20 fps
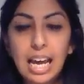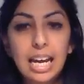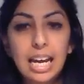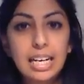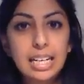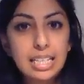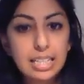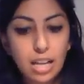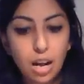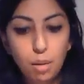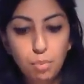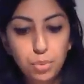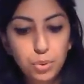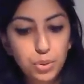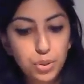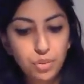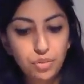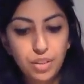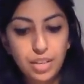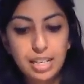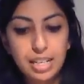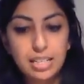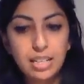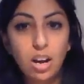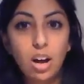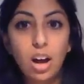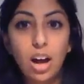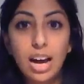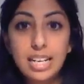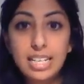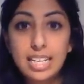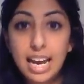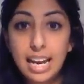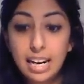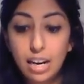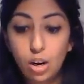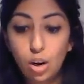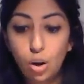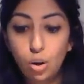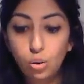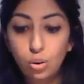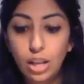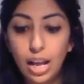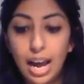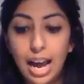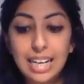and examples of these are atenolol